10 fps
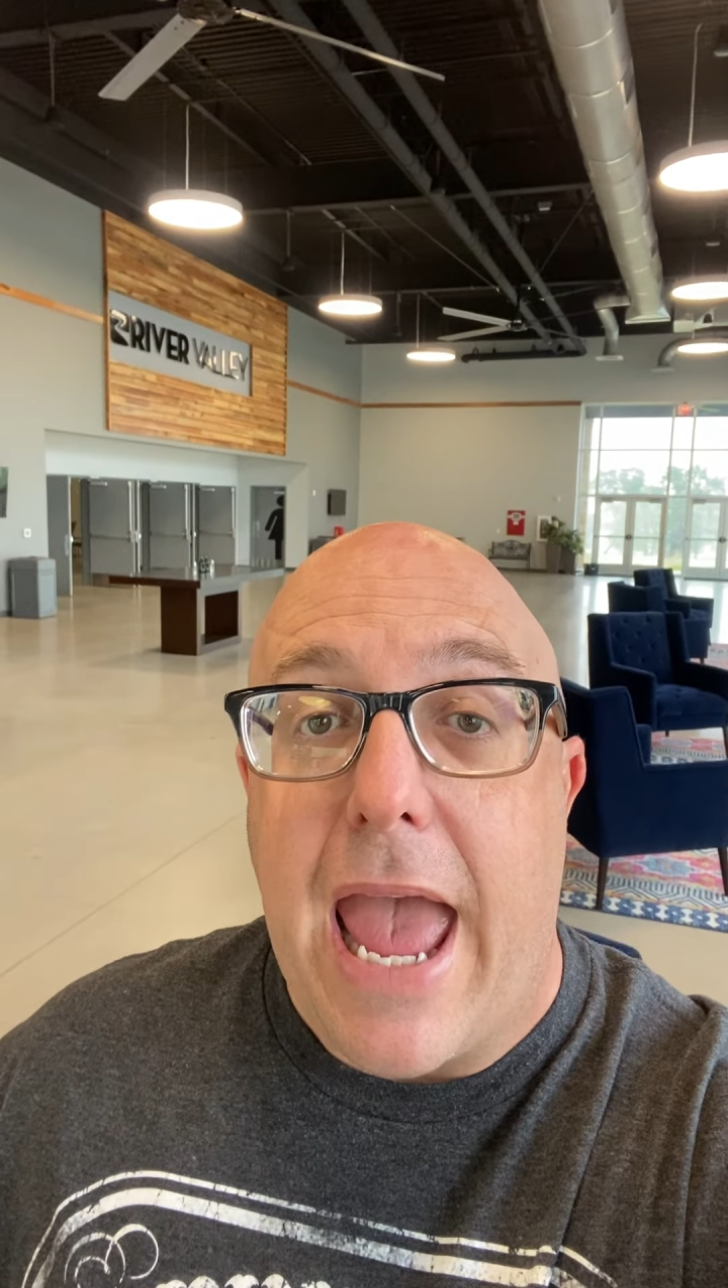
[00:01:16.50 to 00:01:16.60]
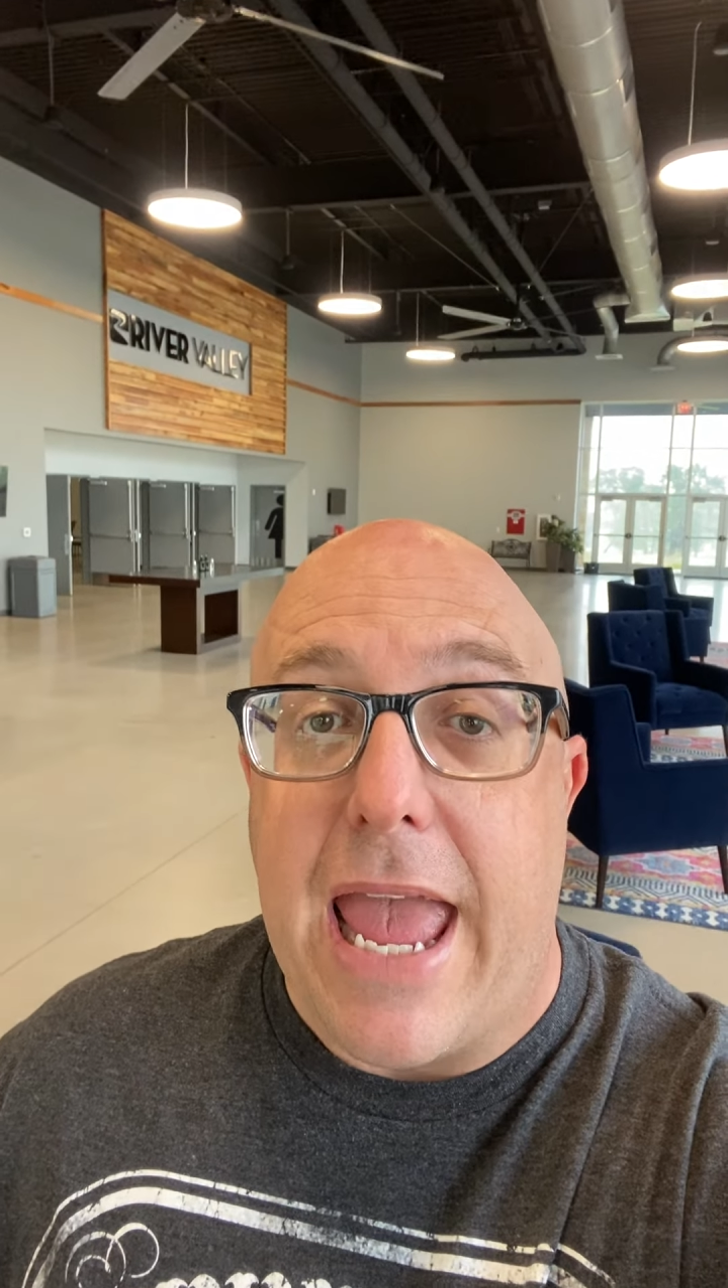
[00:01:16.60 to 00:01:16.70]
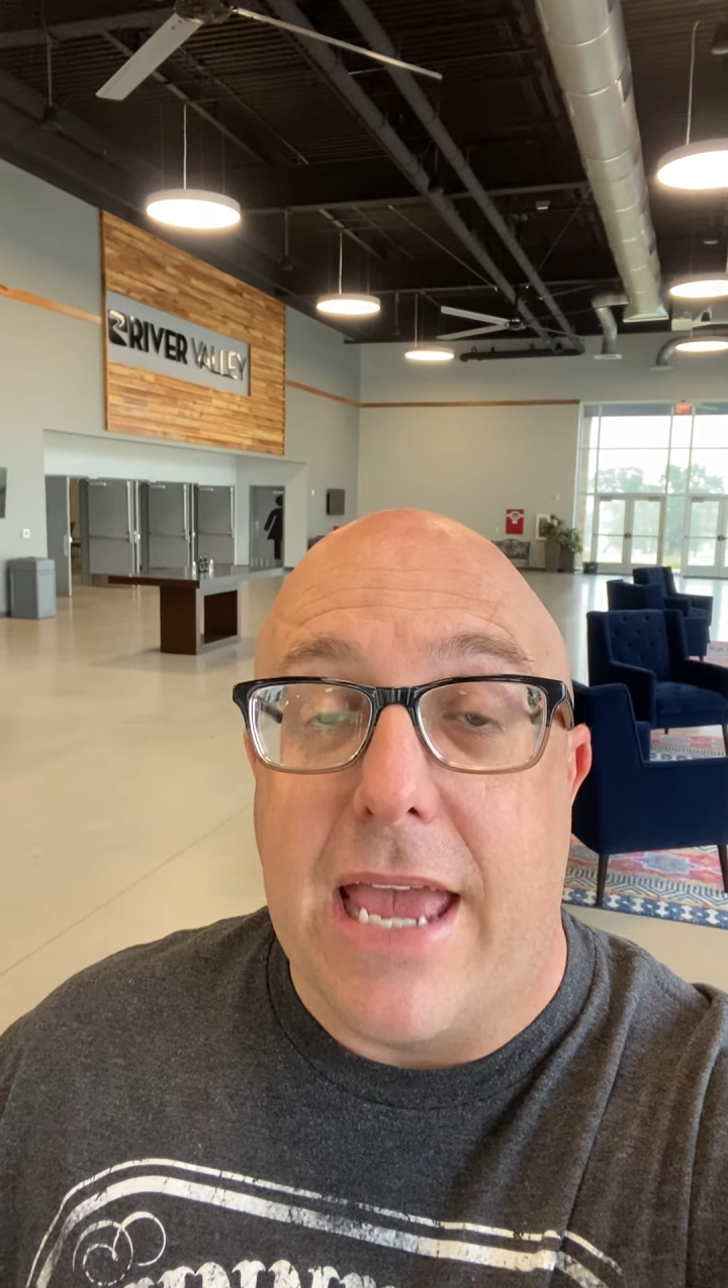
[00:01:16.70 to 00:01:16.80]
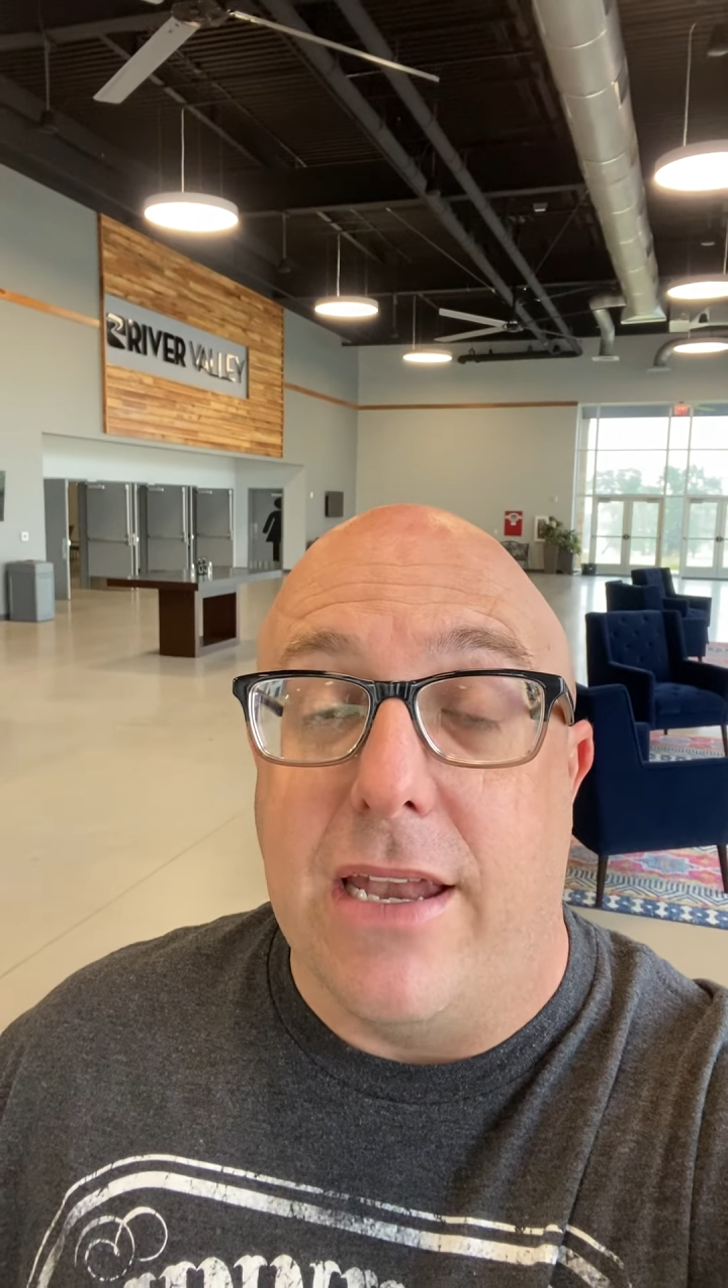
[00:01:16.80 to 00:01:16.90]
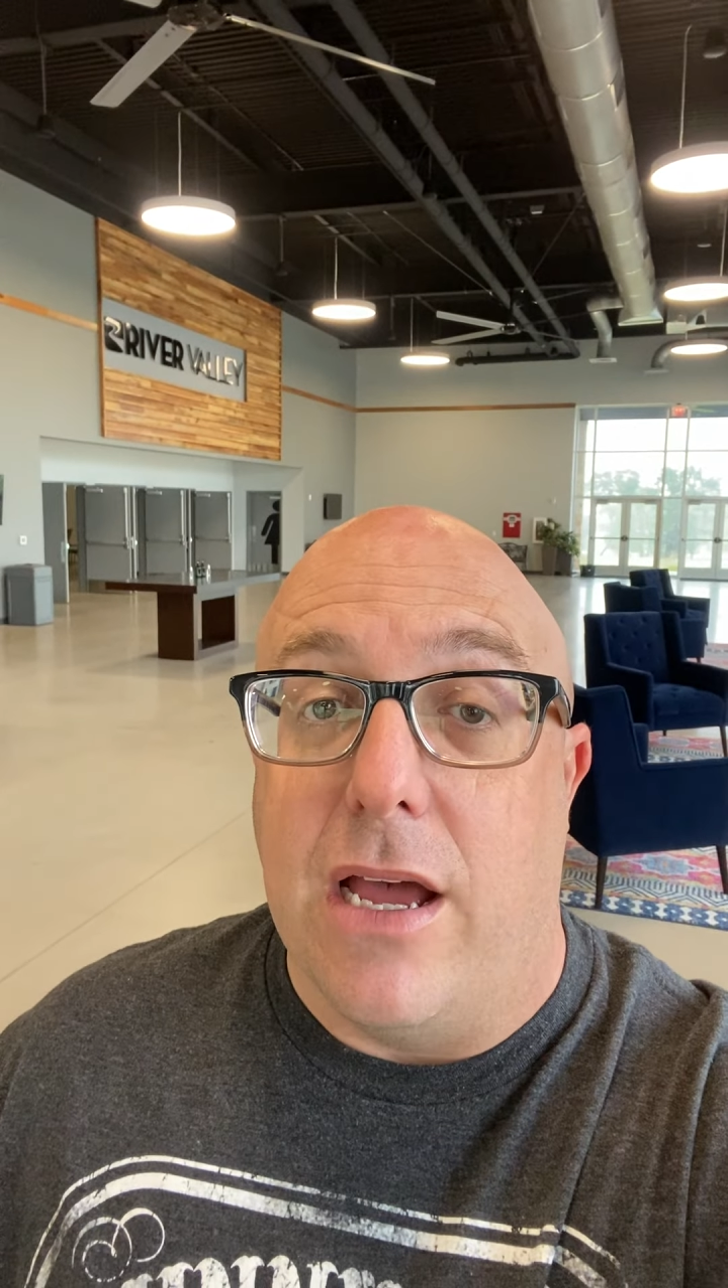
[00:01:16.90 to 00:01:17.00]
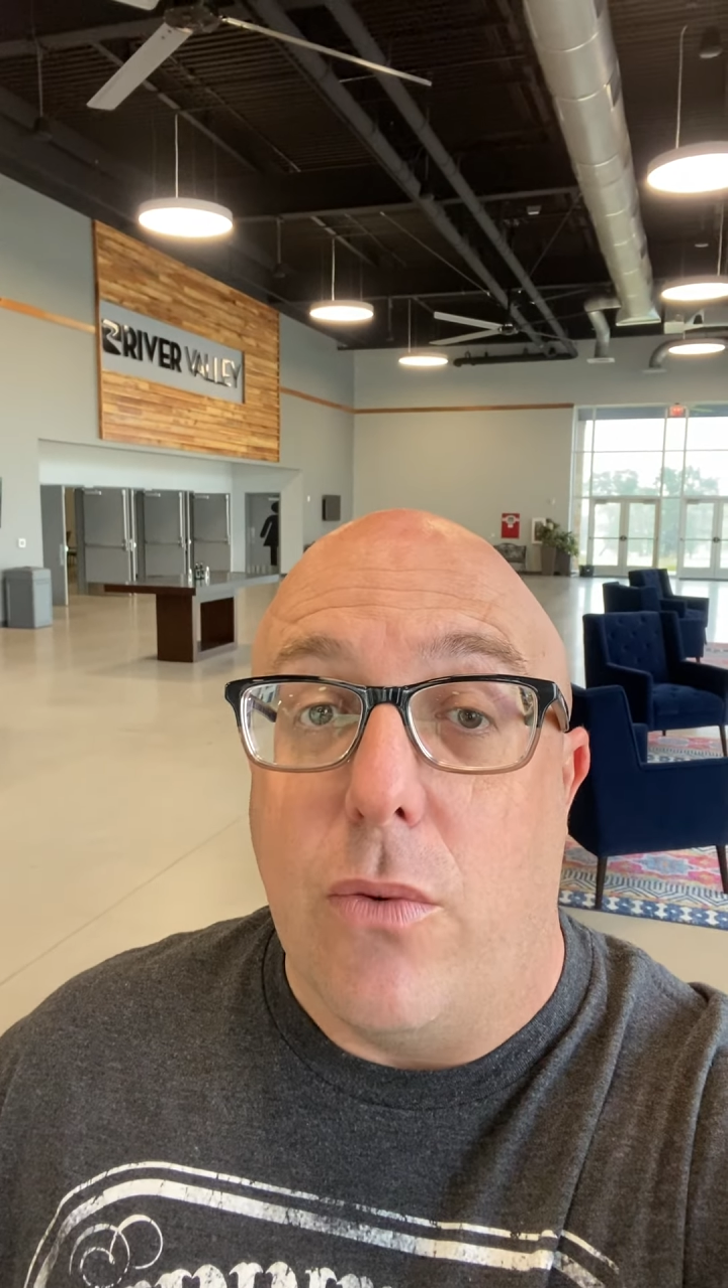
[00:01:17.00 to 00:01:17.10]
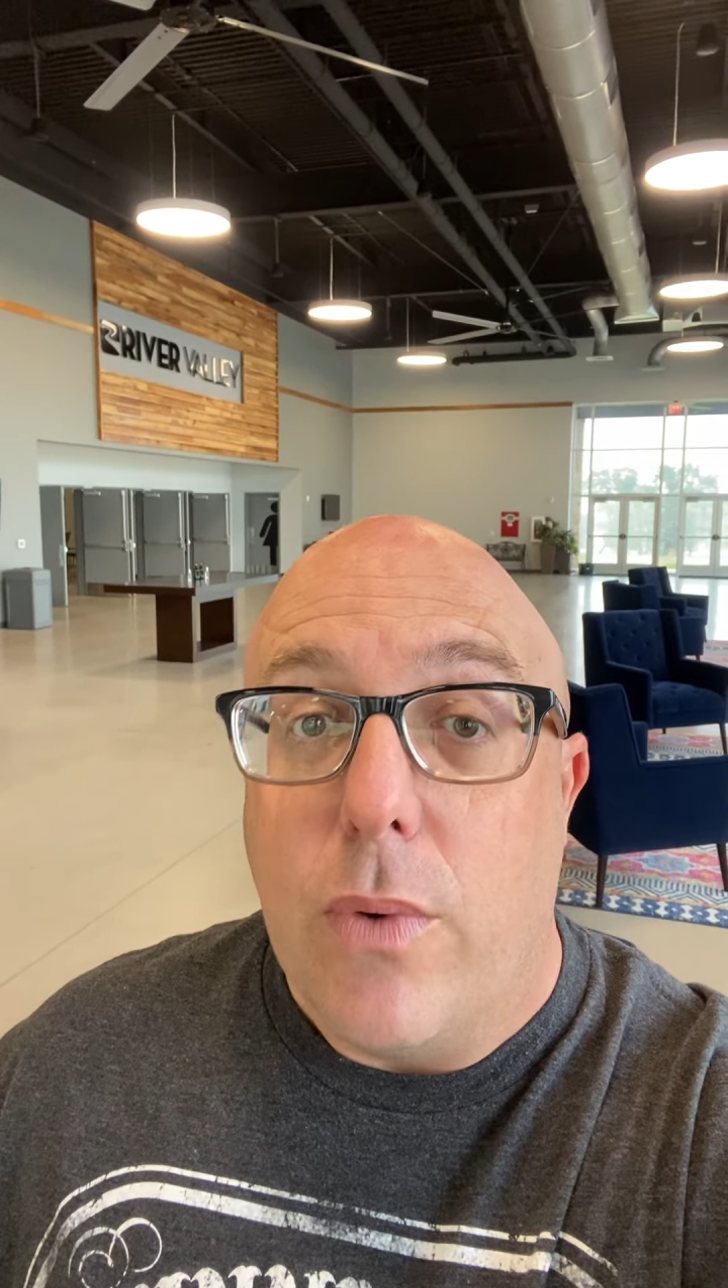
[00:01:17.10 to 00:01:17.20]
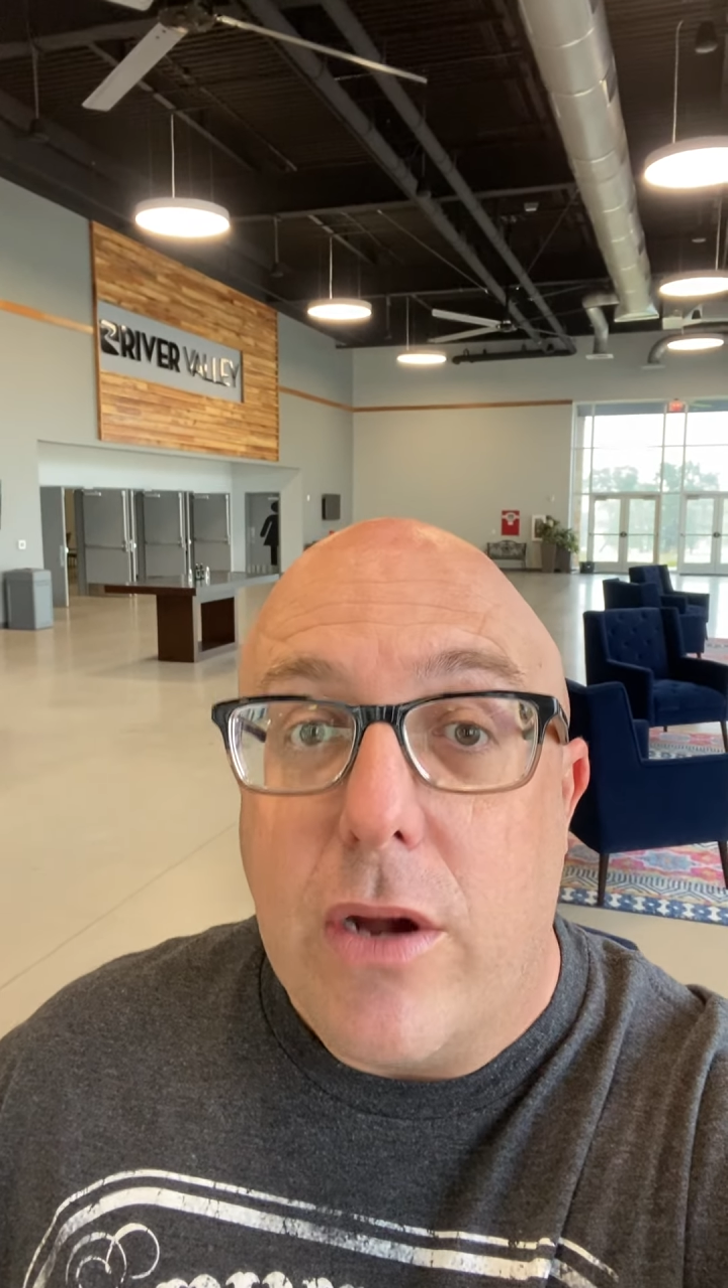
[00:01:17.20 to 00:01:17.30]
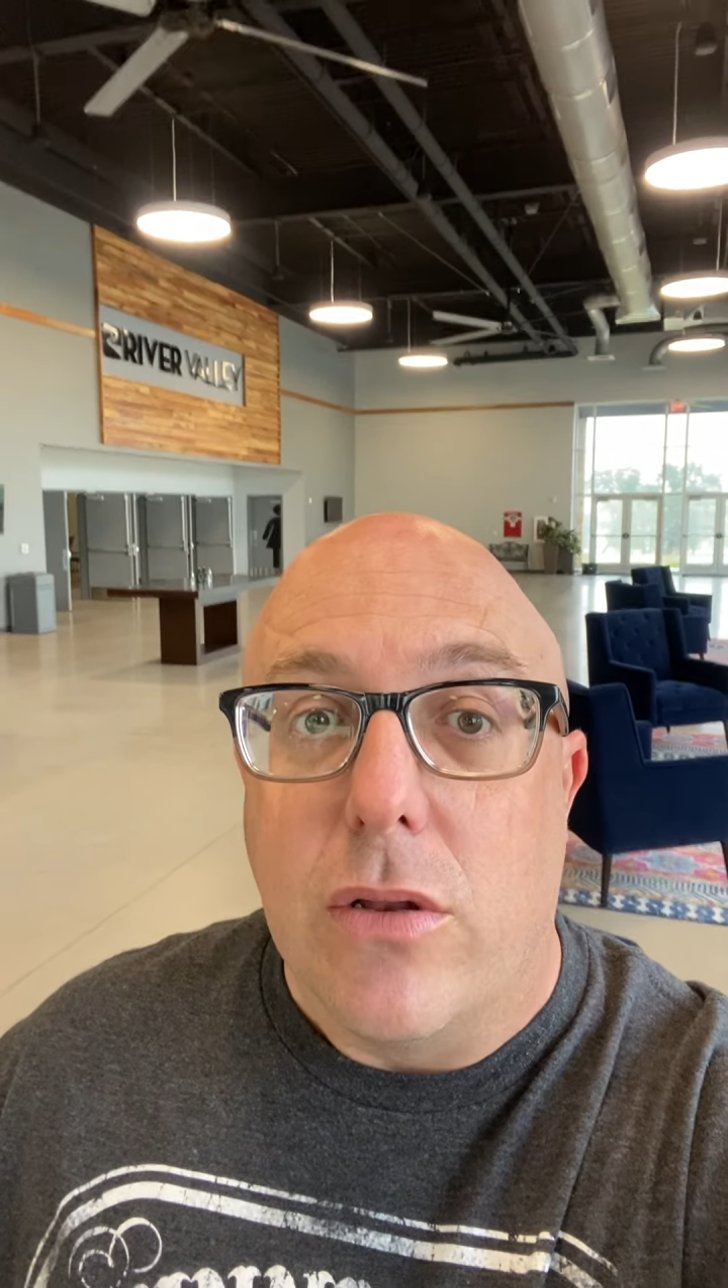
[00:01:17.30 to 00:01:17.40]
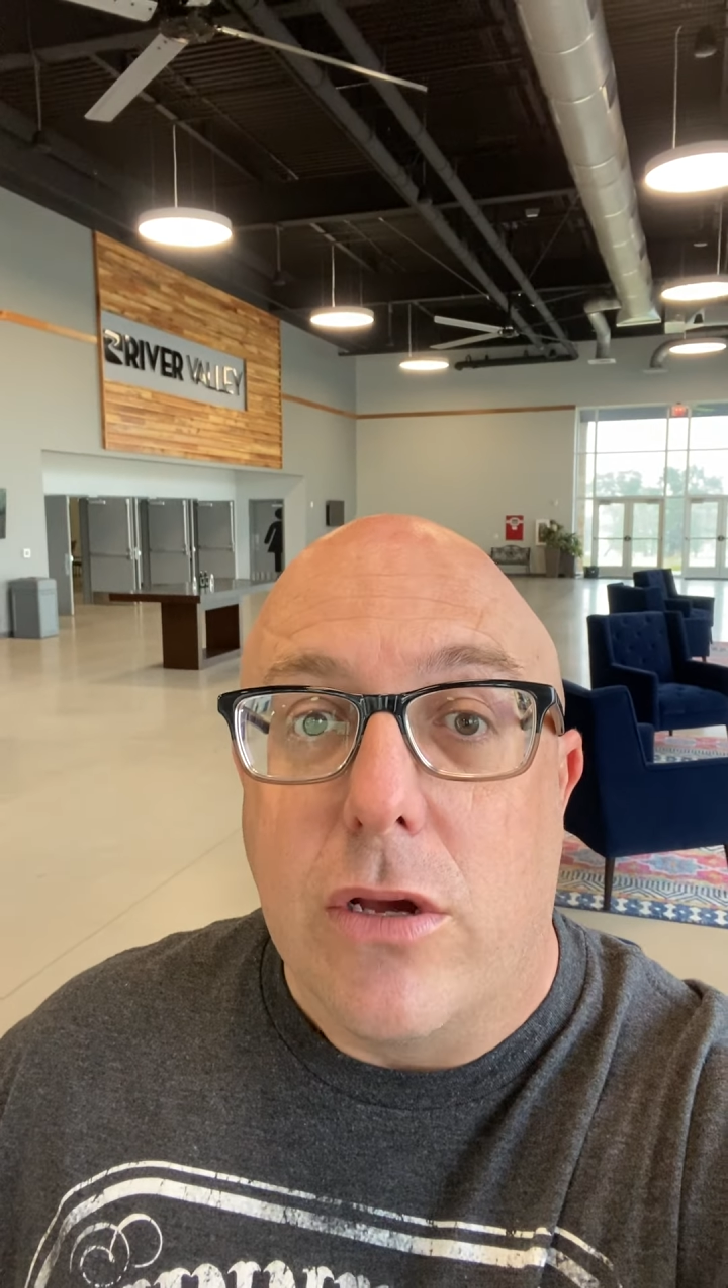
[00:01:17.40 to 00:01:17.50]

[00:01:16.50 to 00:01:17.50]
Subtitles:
and we are